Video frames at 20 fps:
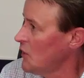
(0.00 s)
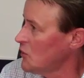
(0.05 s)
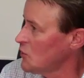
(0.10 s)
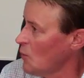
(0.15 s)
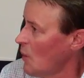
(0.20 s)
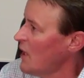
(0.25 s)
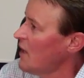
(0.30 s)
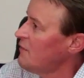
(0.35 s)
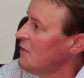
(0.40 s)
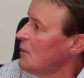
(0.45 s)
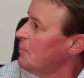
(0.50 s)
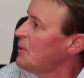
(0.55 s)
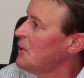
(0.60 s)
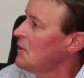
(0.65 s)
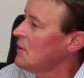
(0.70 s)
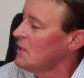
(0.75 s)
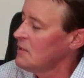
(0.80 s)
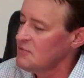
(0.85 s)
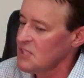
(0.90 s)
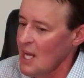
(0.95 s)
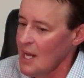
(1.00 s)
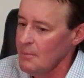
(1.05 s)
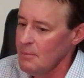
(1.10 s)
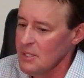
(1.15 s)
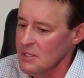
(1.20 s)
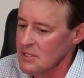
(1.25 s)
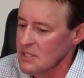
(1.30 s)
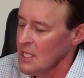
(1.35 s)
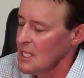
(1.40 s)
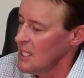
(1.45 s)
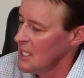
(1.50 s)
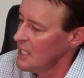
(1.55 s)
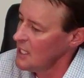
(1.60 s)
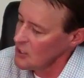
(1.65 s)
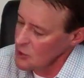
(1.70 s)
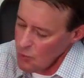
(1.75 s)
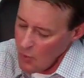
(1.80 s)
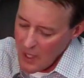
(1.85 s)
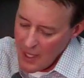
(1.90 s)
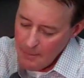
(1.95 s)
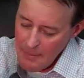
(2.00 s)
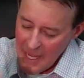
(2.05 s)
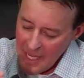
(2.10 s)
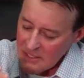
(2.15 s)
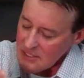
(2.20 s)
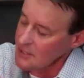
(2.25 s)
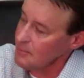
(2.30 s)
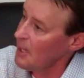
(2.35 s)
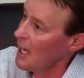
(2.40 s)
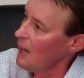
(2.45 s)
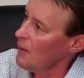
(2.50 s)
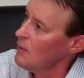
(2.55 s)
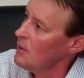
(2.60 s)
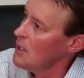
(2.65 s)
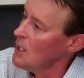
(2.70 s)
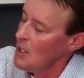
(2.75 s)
years, whatever the period of time is. Here's what I'm asked about.